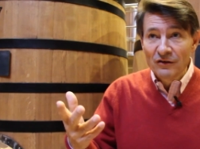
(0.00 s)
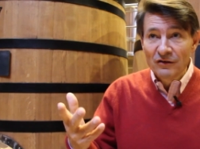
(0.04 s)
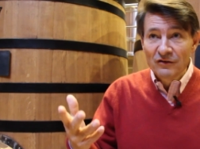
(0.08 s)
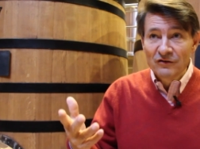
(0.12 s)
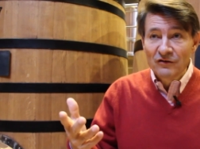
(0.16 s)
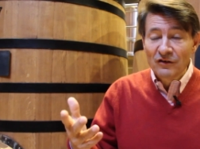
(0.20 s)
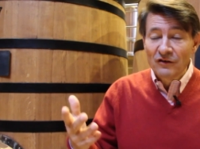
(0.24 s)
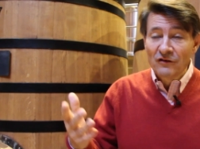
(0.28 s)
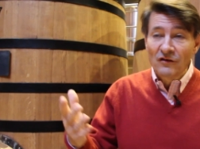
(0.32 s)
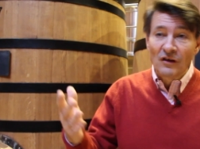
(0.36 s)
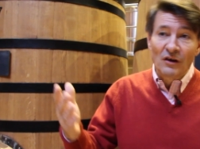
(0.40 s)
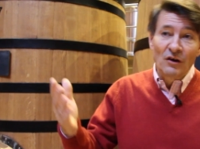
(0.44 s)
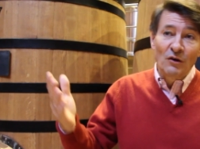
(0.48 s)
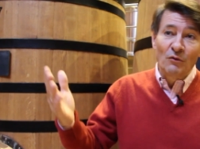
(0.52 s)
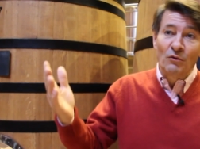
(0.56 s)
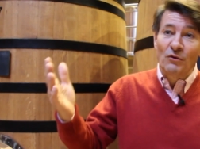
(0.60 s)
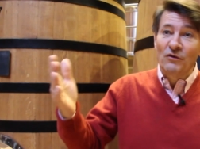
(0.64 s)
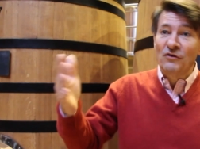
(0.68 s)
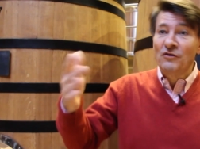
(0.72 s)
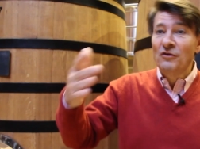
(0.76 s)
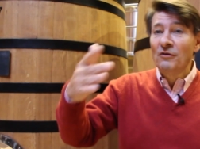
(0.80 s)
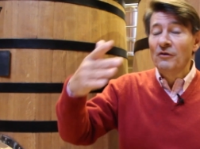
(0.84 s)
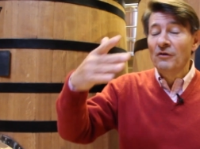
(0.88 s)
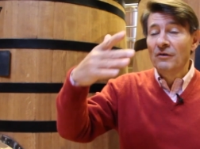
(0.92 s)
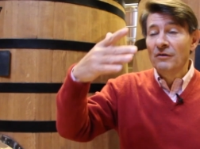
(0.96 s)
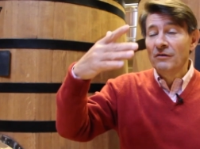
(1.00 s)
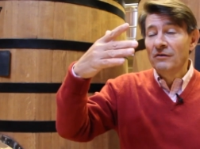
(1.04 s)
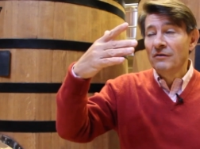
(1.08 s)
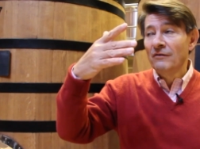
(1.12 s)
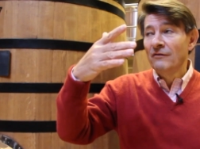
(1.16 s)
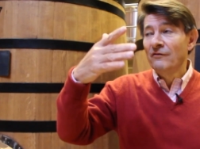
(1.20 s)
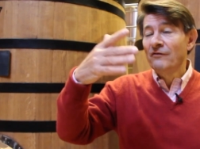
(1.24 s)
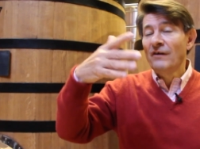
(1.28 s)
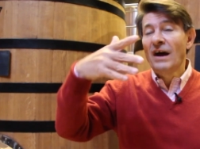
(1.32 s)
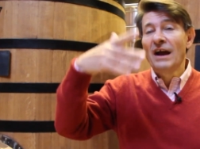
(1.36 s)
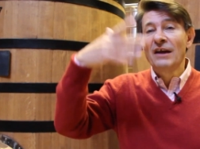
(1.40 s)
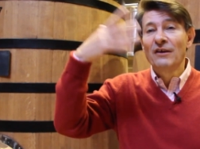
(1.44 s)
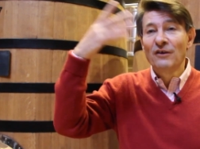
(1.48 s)
The chancellor was the, the
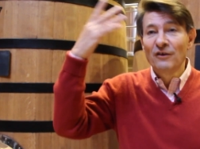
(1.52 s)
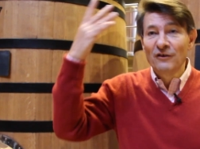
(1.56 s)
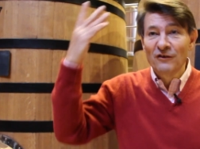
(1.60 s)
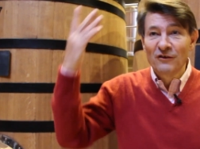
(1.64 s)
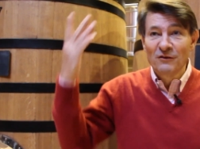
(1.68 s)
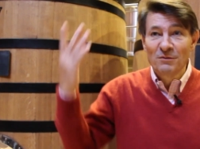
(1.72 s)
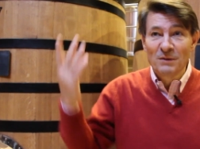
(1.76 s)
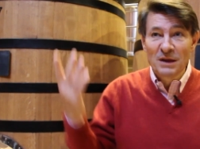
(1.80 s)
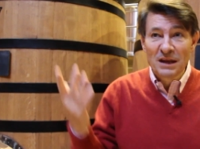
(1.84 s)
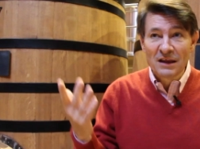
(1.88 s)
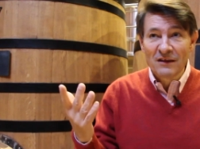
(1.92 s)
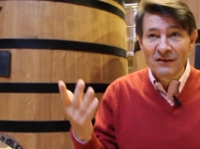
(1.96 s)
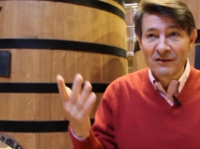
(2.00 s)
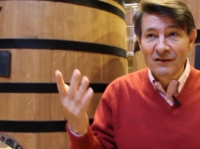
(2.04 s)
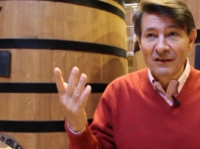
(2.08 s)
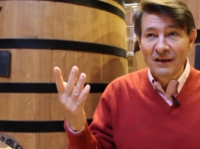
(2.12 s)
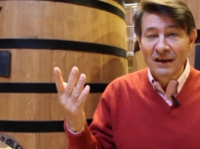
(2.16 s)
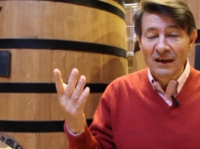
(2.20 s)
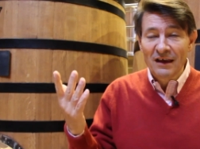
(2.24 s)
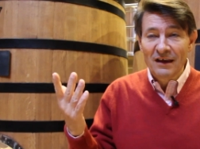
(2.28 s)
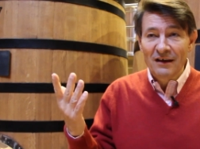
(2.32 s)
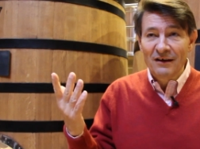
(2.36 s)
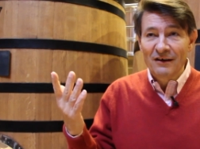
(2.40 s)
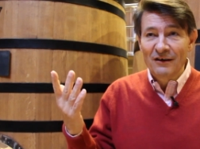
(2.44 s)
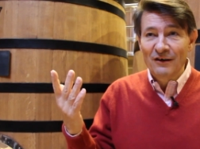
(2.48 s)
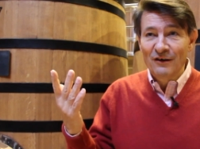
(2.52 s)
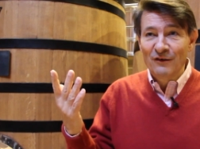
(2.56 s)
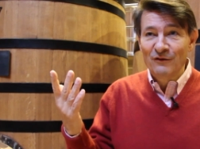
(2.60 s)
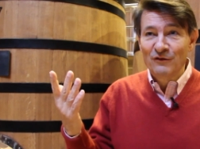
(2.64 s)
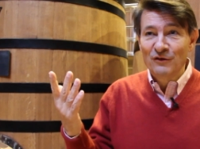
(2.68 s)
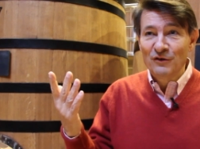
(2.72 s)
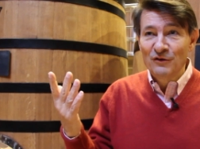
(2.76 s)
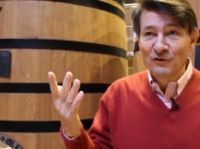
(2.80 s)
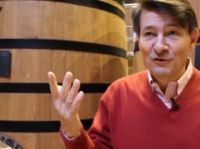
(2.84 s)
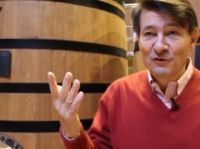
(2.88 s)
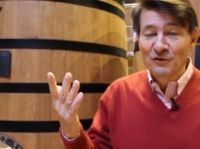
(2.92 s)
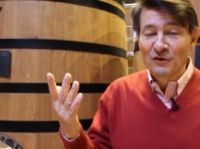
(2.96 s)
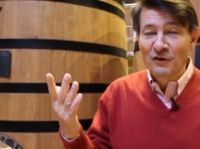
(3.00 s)
finance minister of
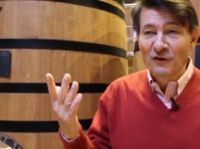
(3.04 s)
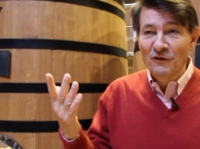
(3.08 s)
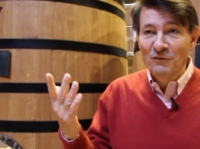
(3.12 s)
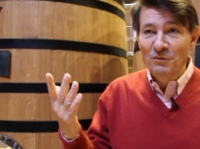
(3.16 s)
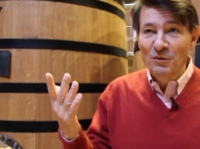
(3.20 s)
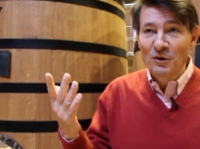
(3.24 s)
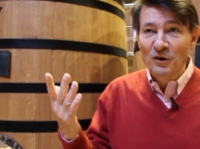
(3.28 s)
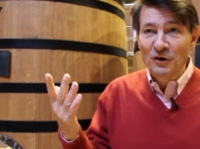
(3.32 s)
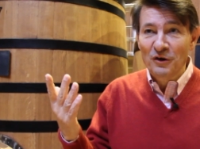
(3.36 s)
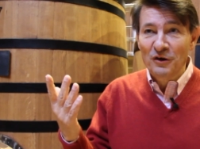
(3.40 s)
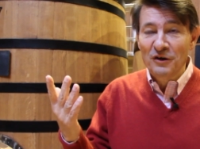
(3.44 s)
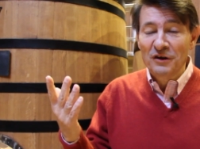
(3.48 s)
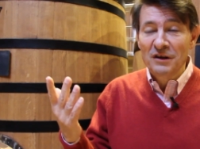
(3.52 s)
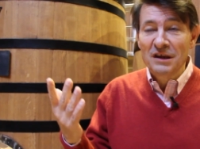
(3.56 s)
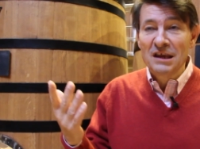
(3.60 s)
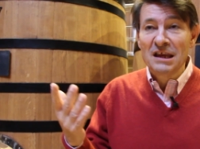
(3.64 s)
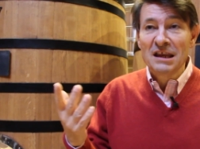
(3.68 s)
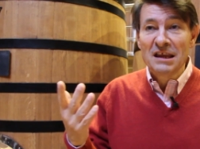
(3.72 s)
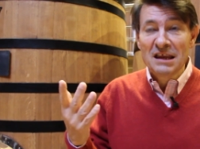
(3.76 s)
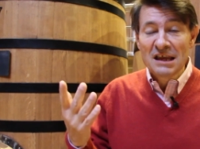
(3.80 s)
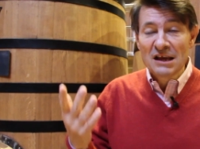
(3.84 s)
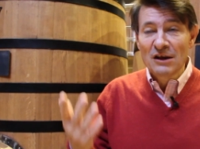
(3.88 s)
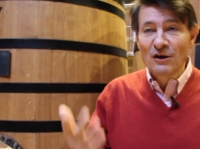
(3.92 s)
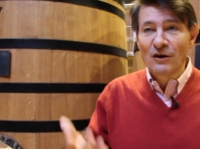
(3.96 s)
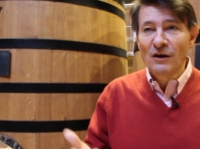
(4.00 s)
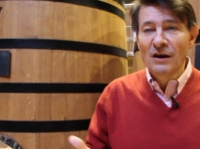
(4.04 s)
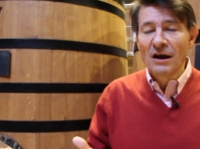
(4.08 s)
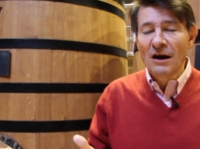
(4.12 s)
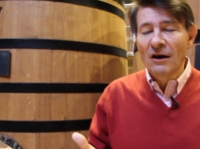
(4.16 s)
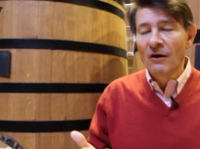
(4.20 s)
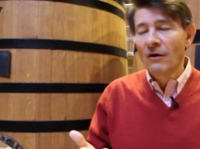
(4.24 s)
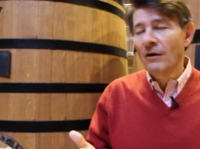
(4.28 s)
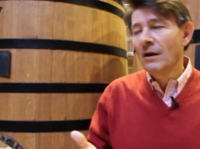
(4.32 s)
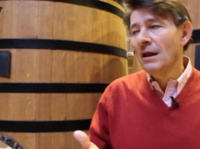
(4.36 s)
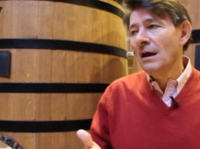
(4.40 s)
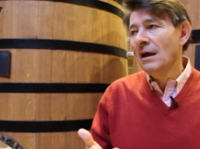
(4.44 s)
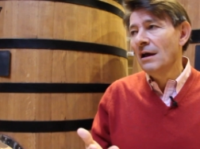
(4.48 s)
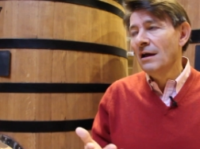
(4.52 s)
the Duke of Burgundy, Nicolas
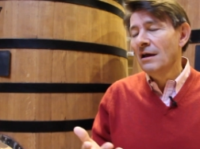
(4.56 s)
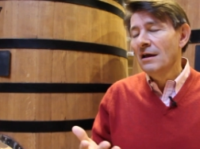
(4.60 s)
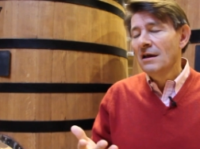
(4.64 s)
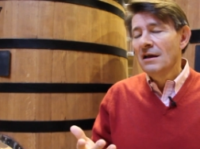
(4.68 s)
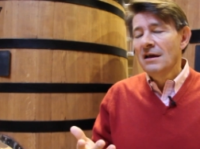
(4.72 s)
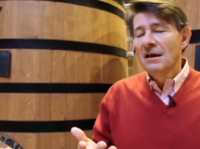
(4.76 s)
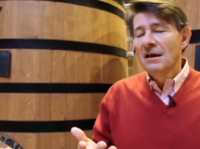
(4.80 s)
Rolin,